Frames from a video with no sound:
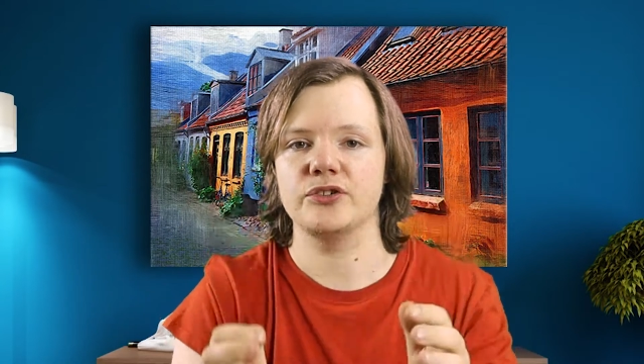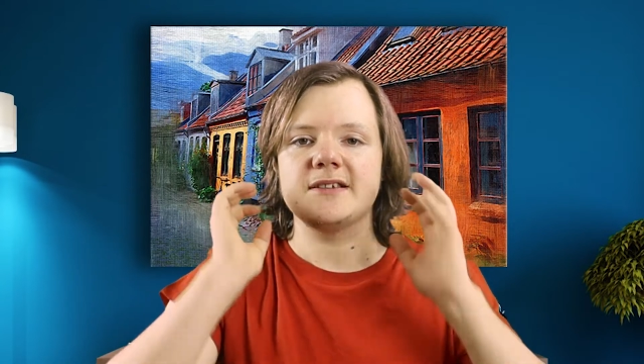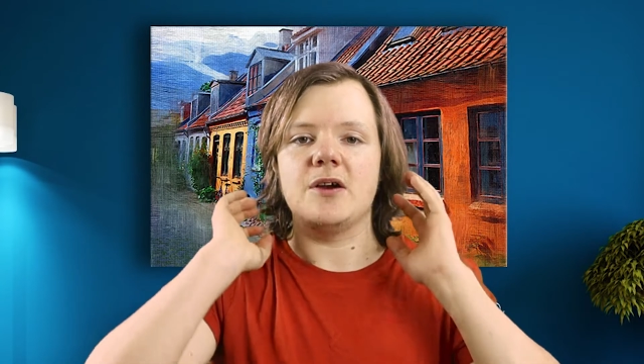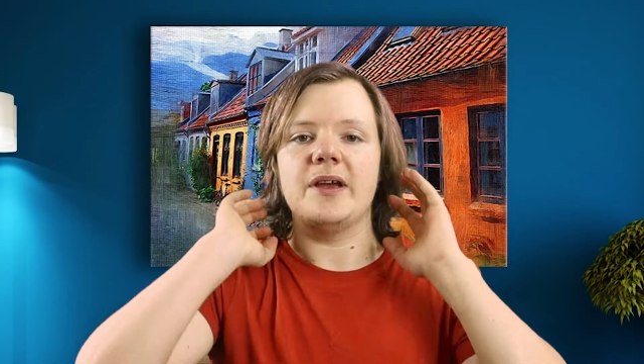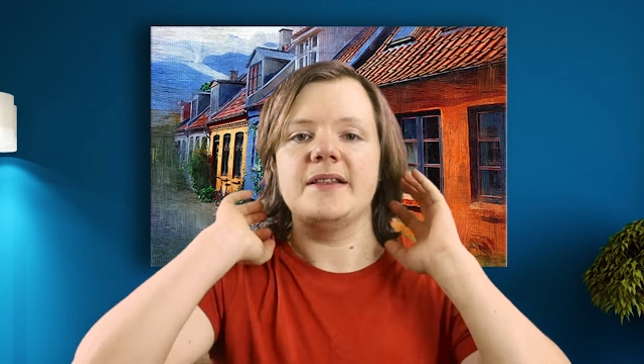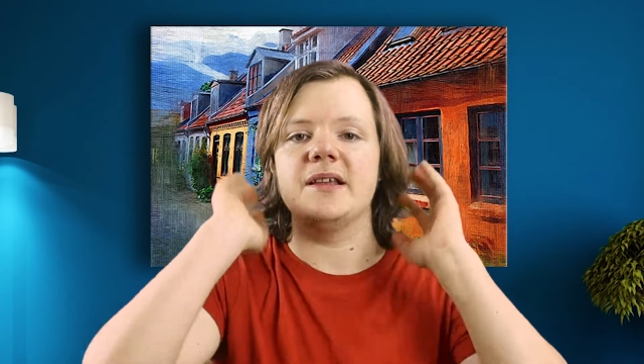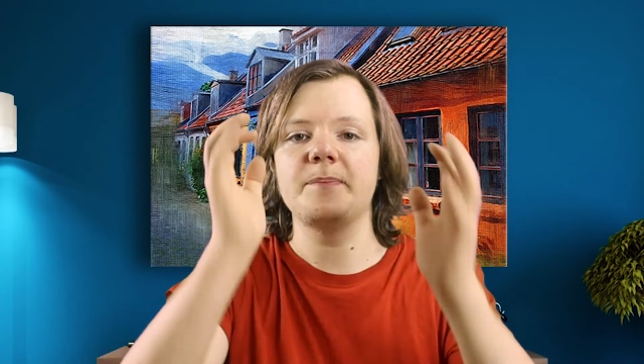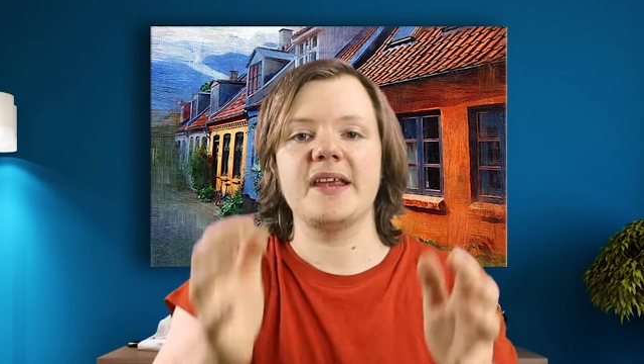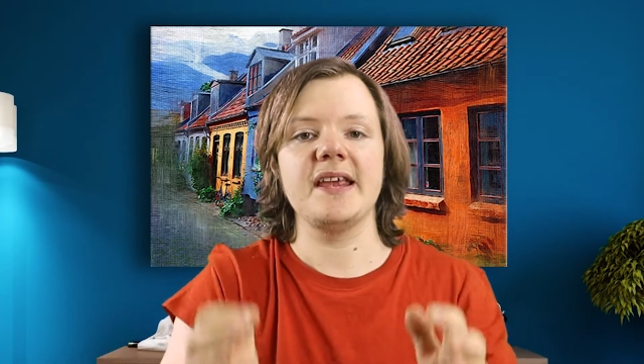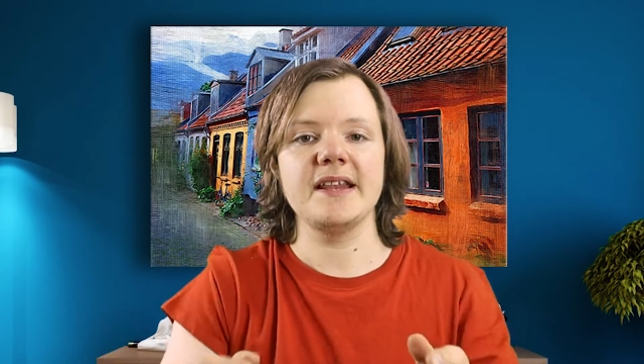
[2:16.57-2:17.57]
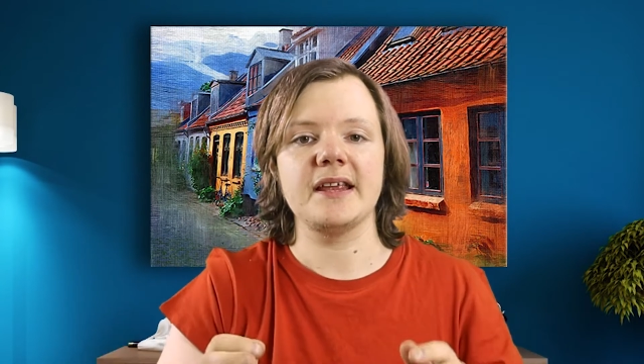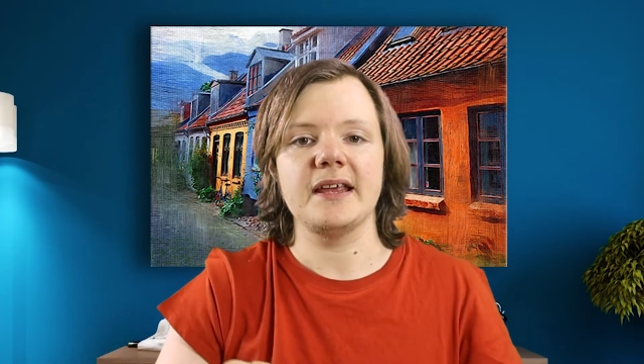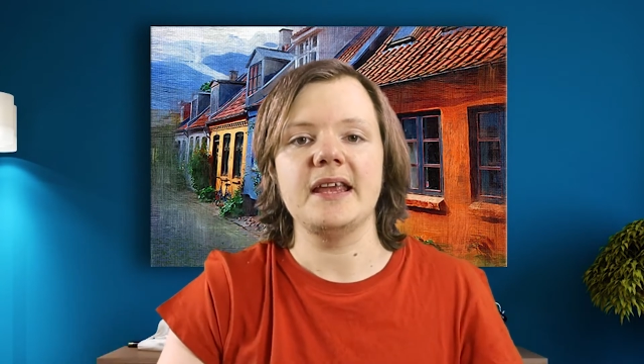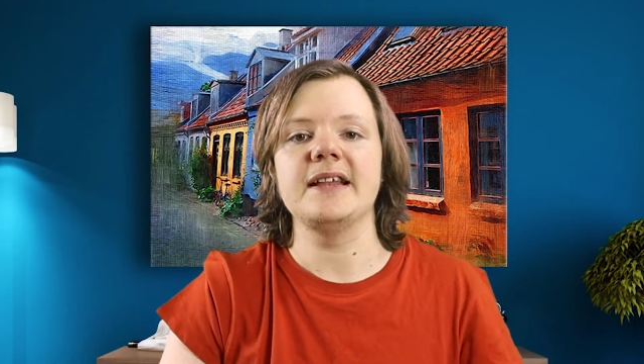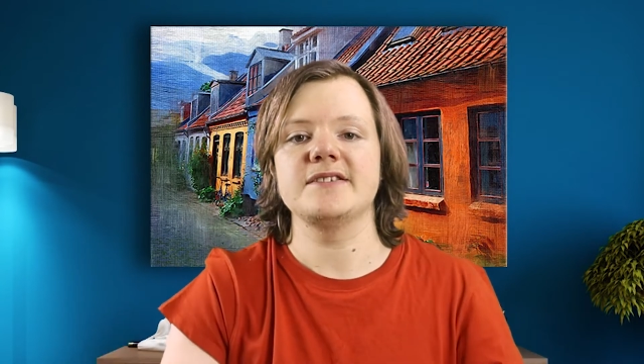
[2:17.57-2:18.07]
So in the beginning,
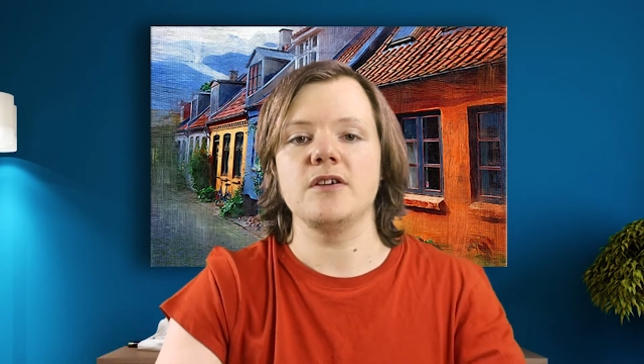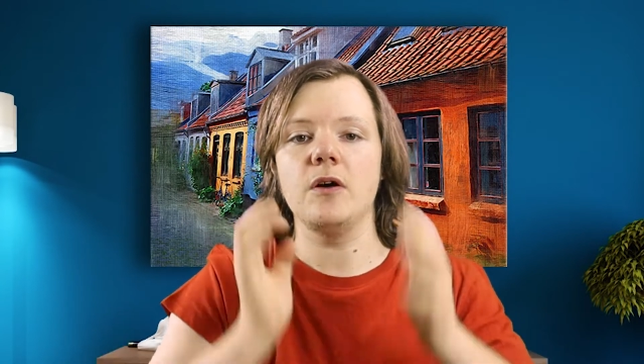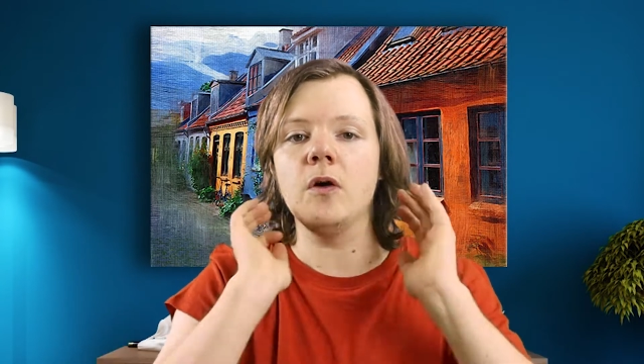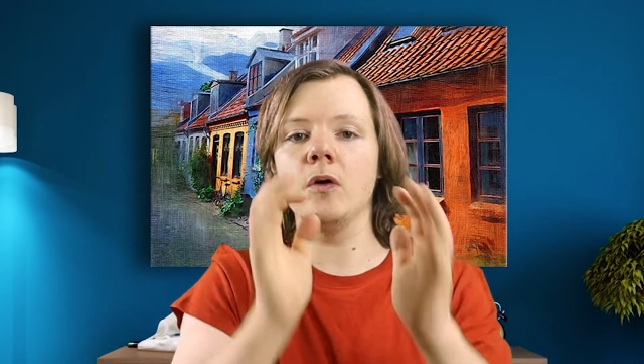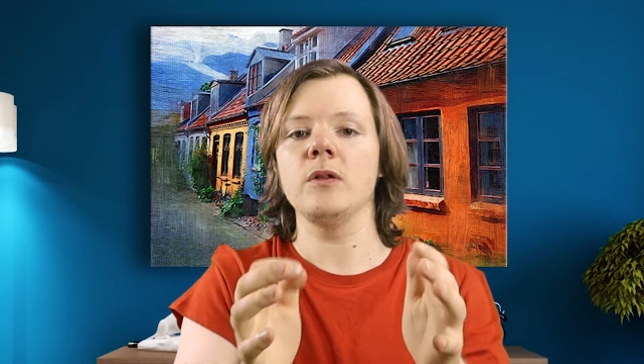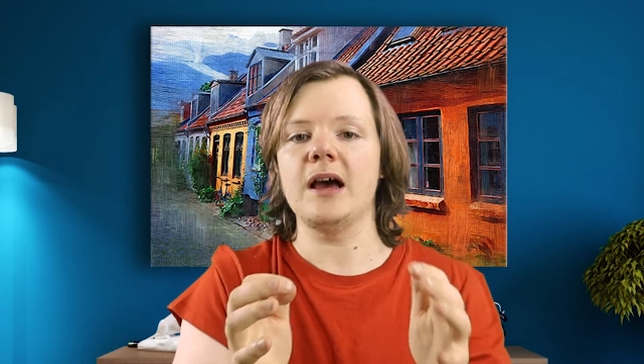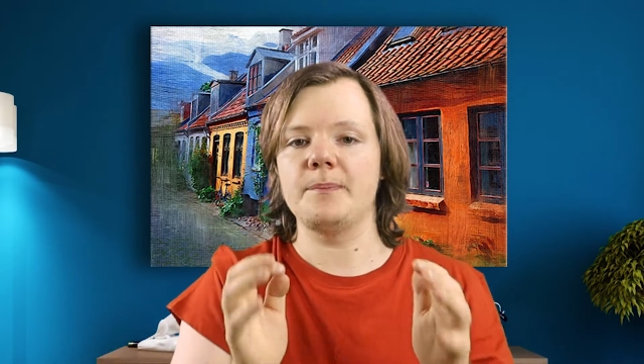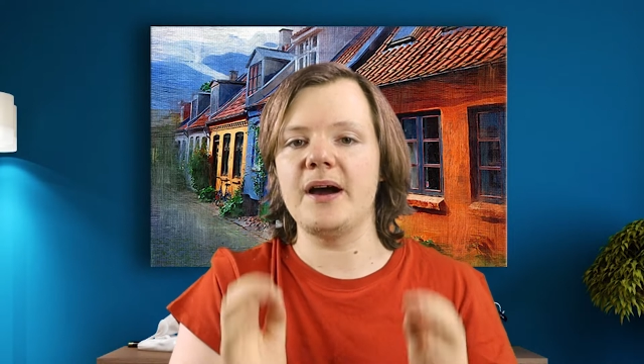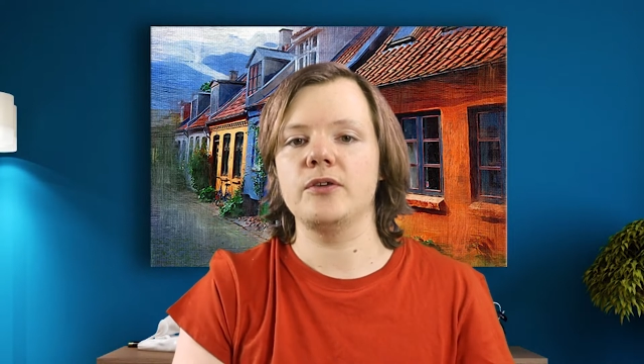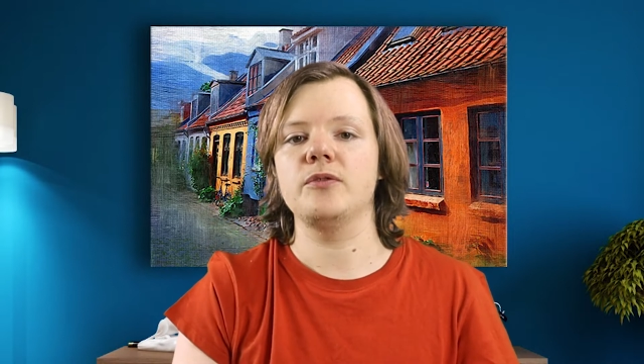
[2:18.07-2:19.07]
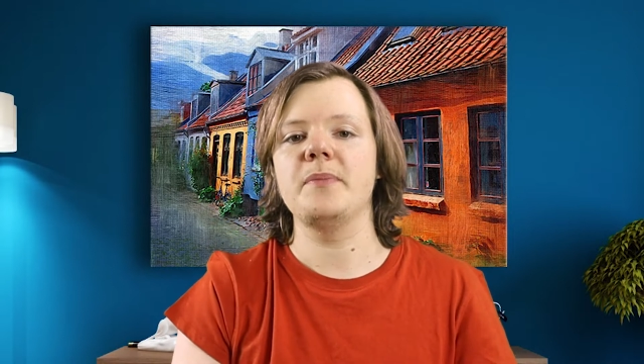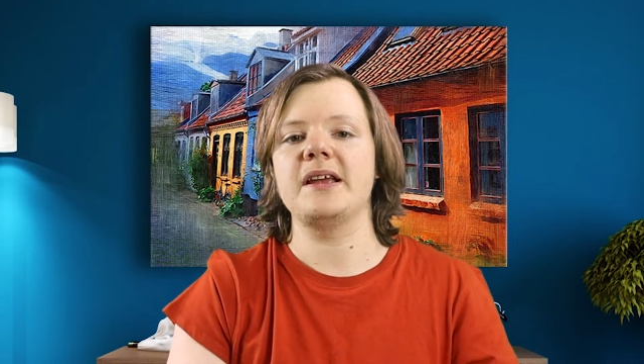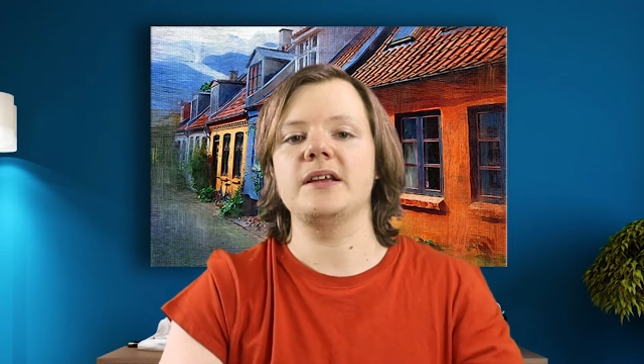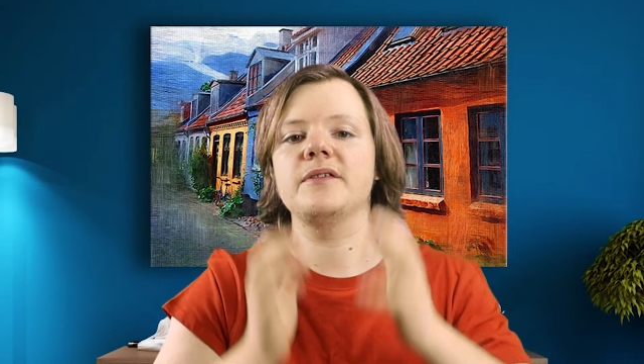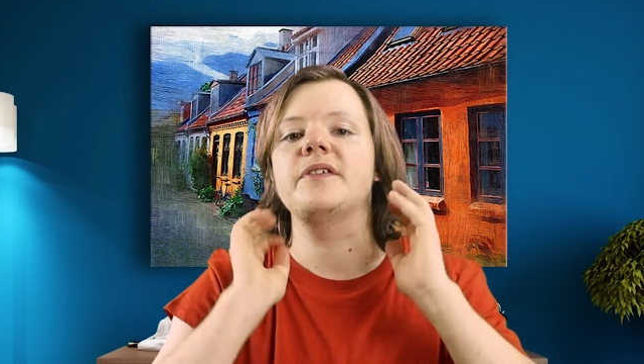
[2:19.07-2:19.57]
it's all about
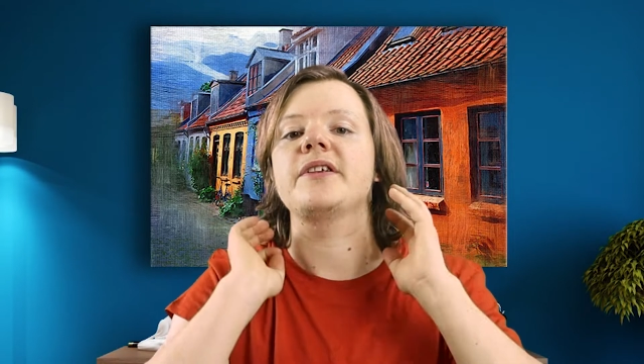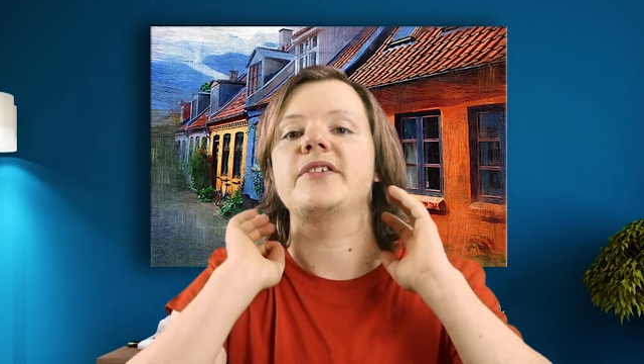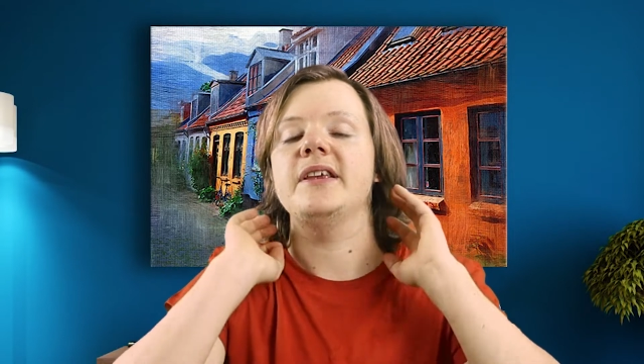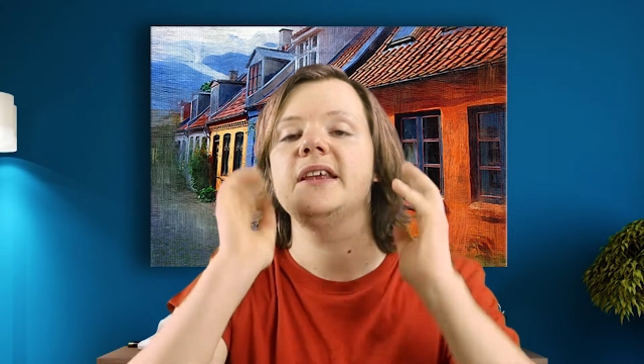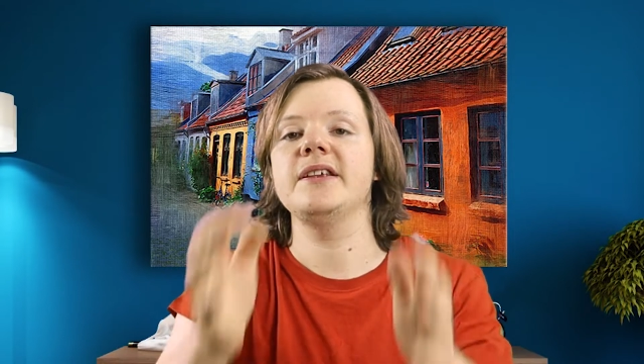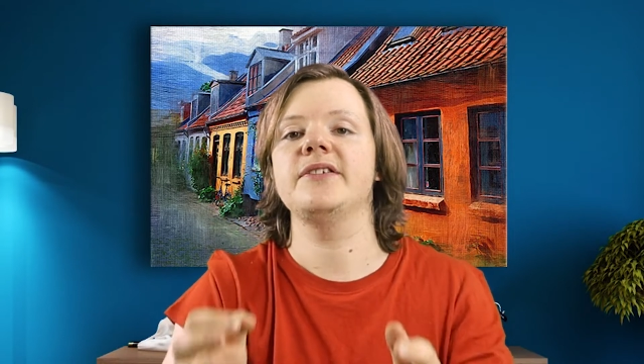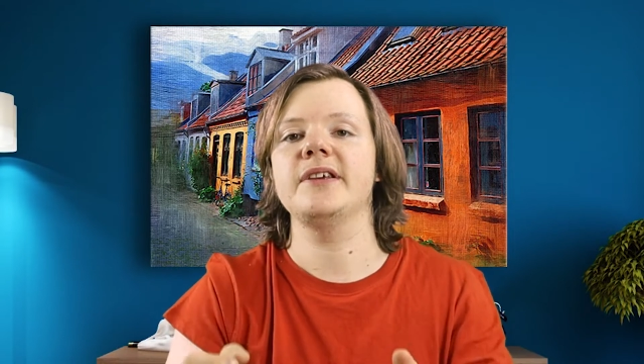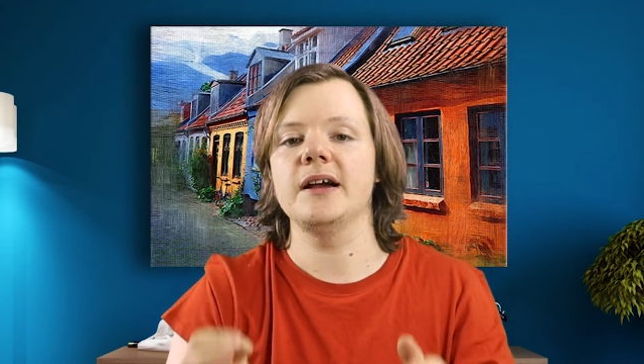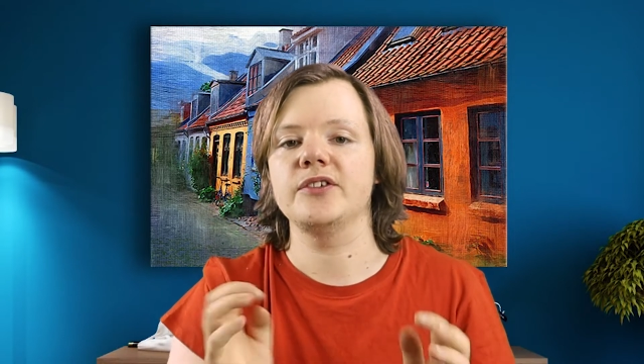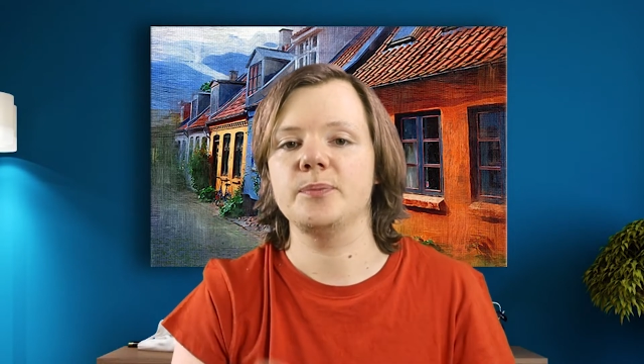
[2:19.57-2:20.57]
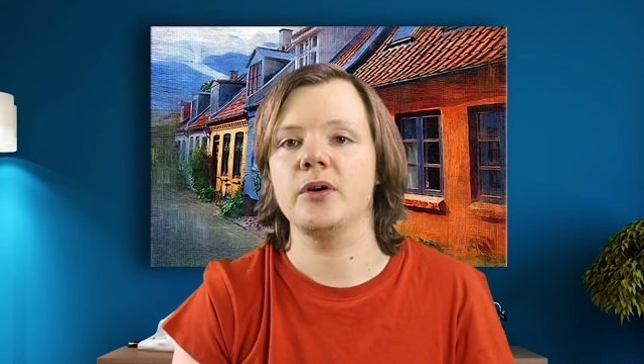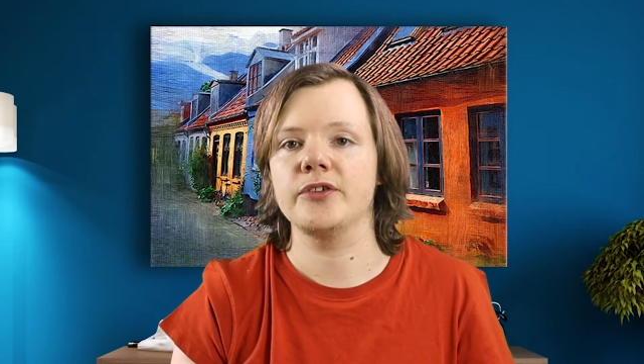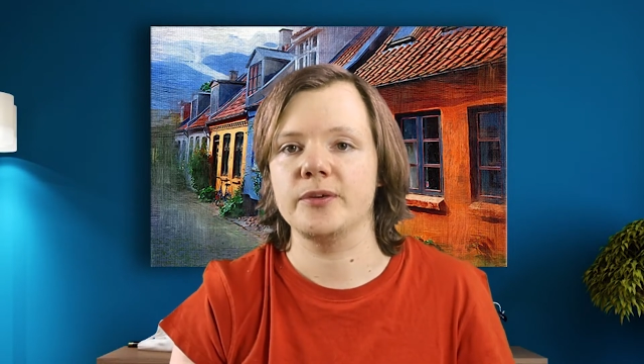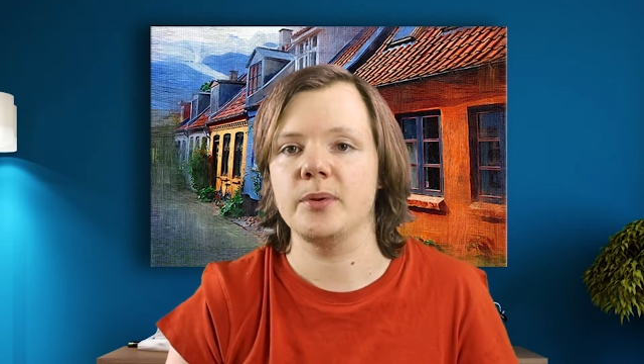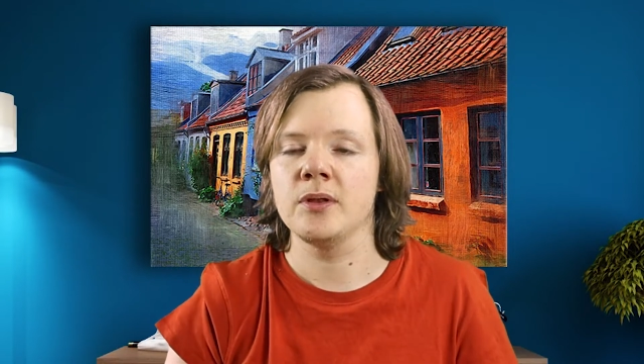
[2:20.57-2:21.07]
making things easy as
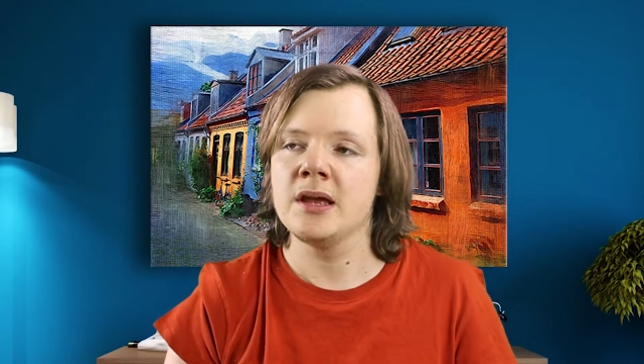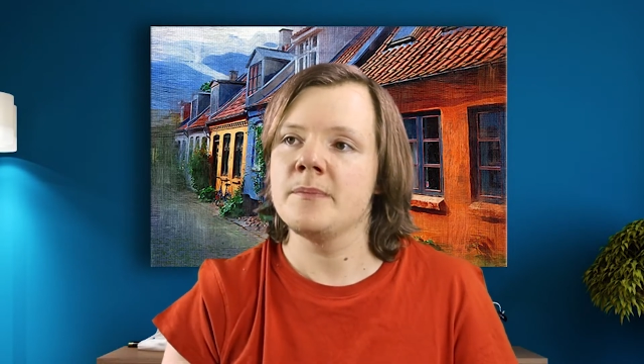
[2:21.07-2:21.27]
possible,